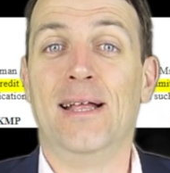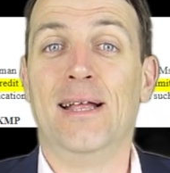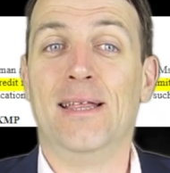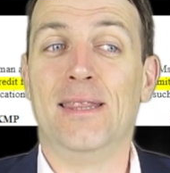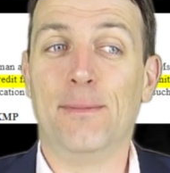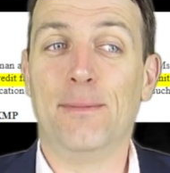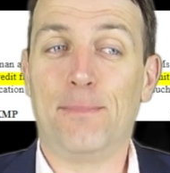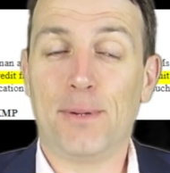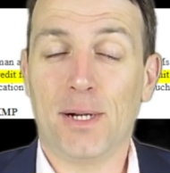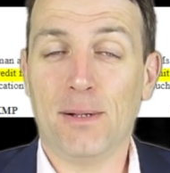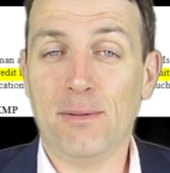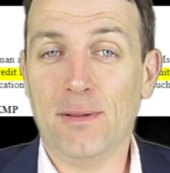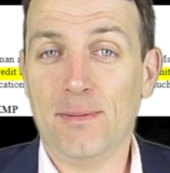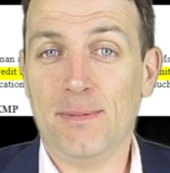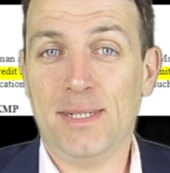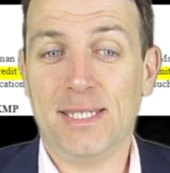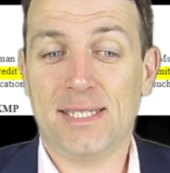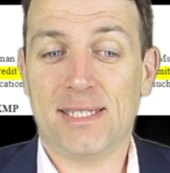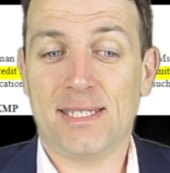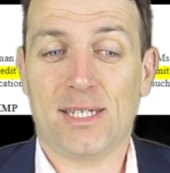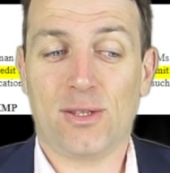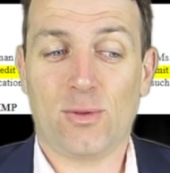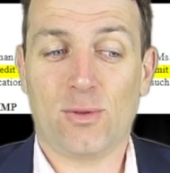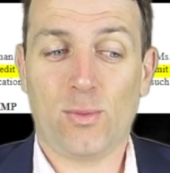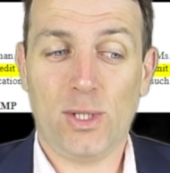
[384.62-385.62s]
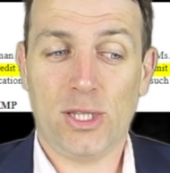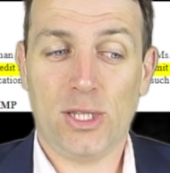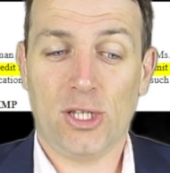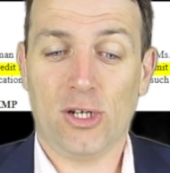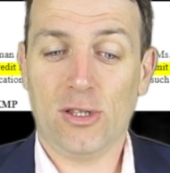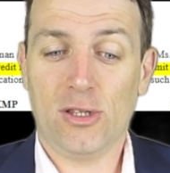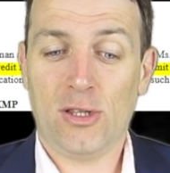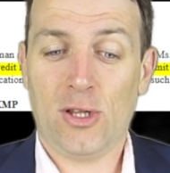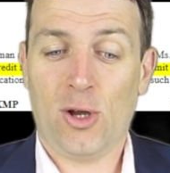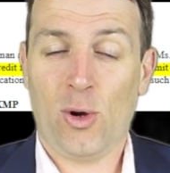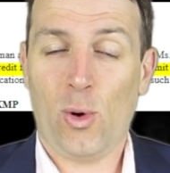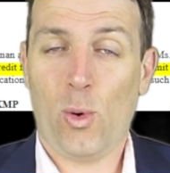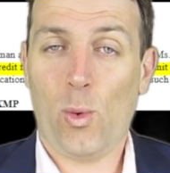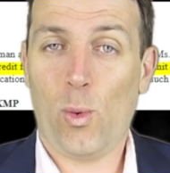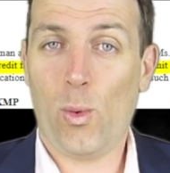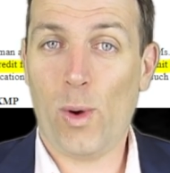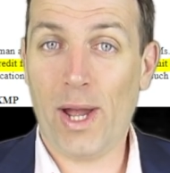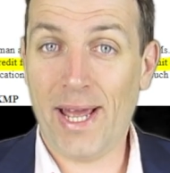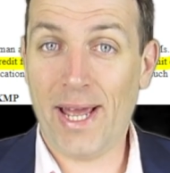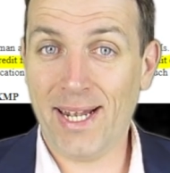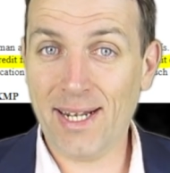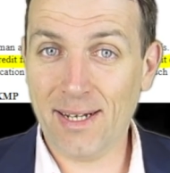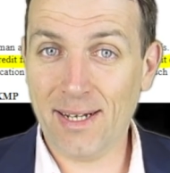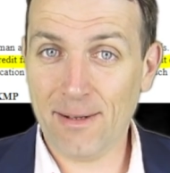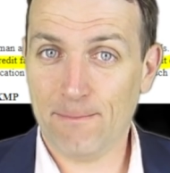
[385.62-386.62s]
The problem is that we don't know
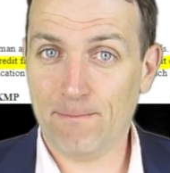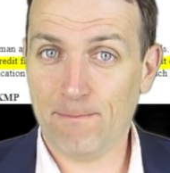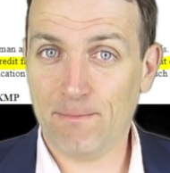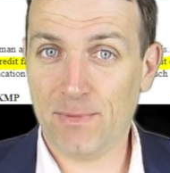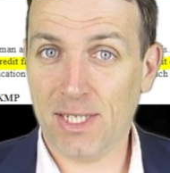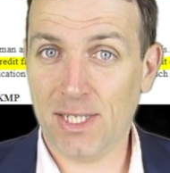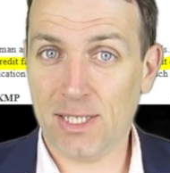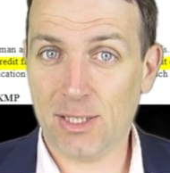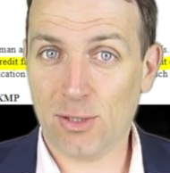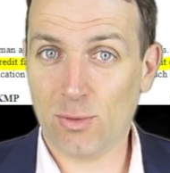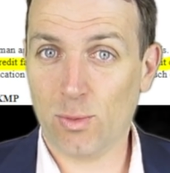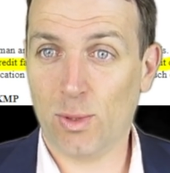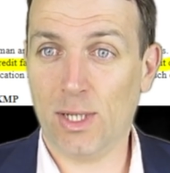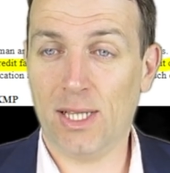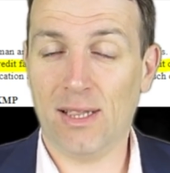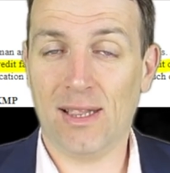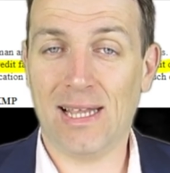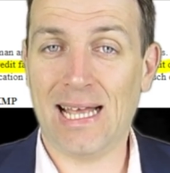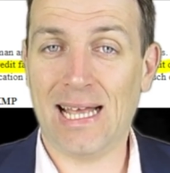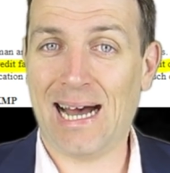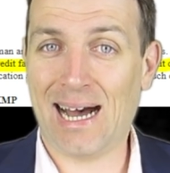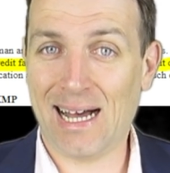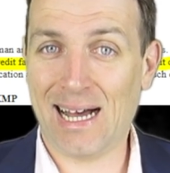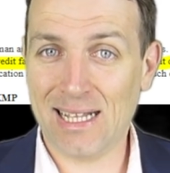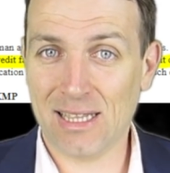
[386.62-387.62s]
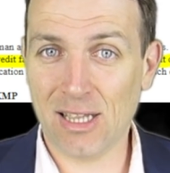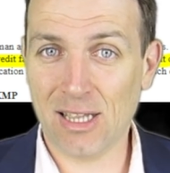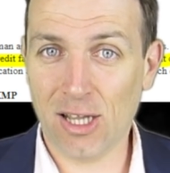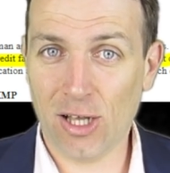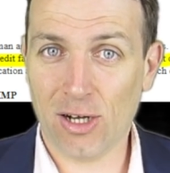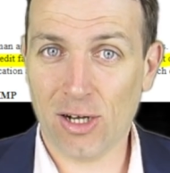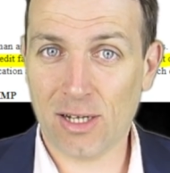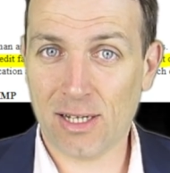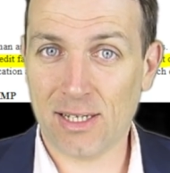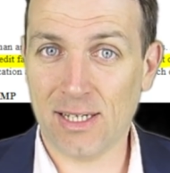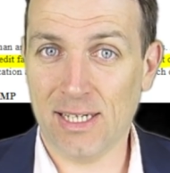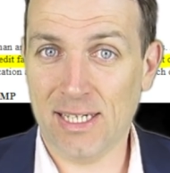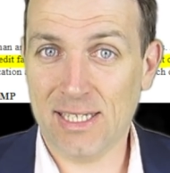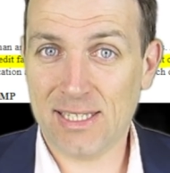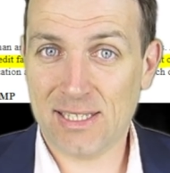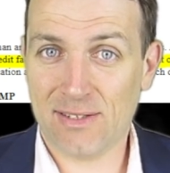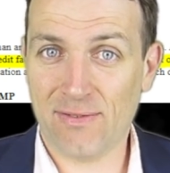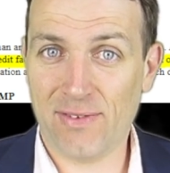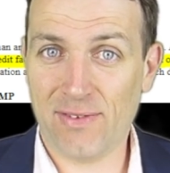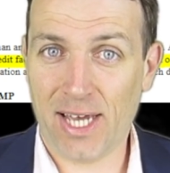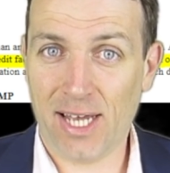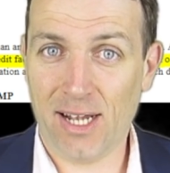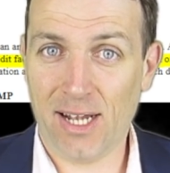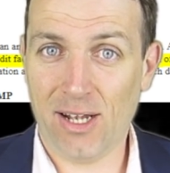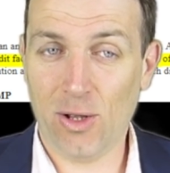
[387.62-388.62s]
when this will unlock its
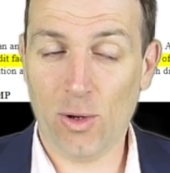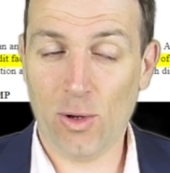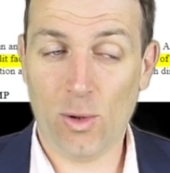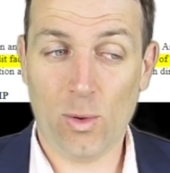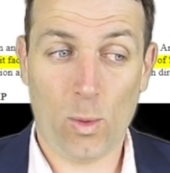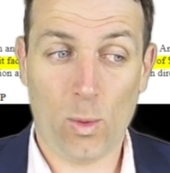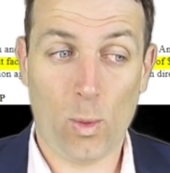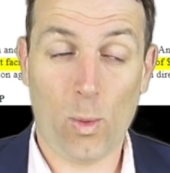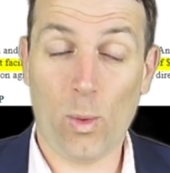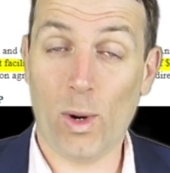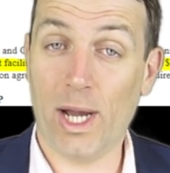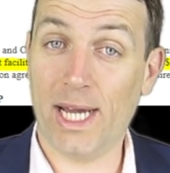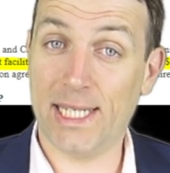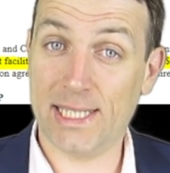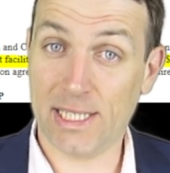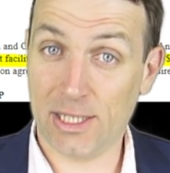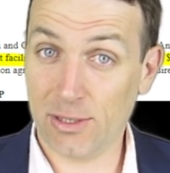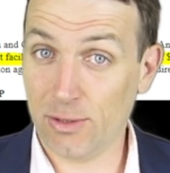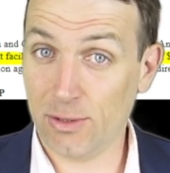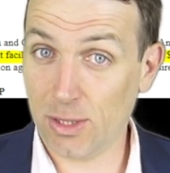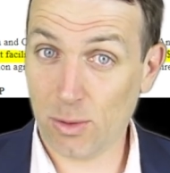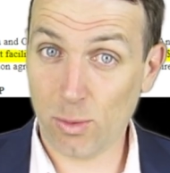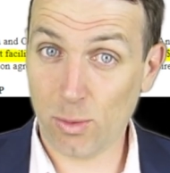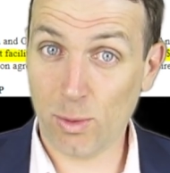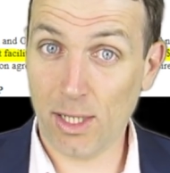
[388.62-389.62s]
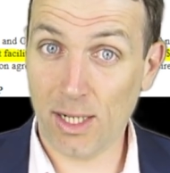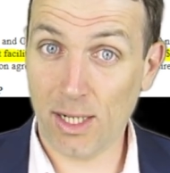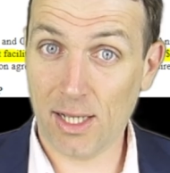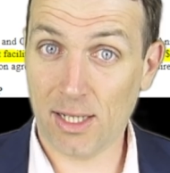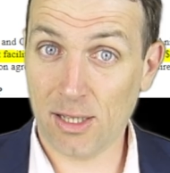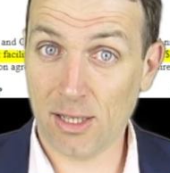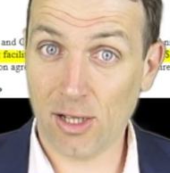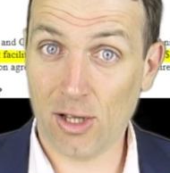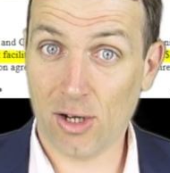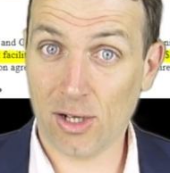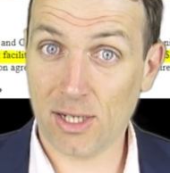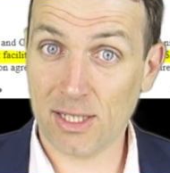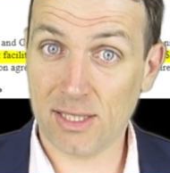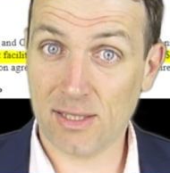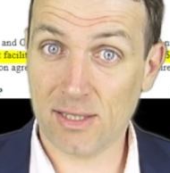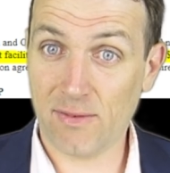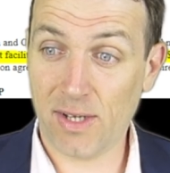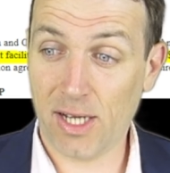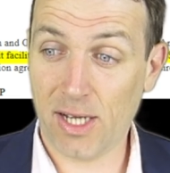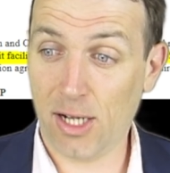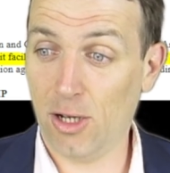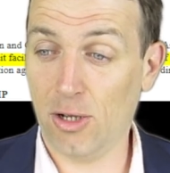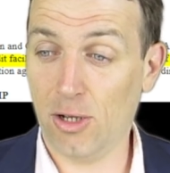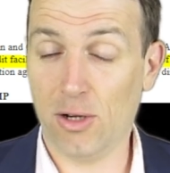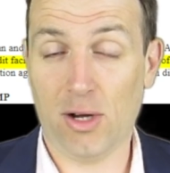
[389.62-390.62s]
value, whether it will unlock its
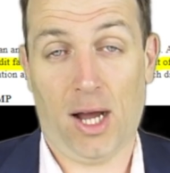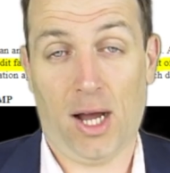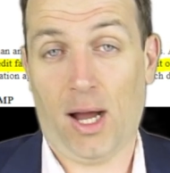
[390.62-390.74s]
value.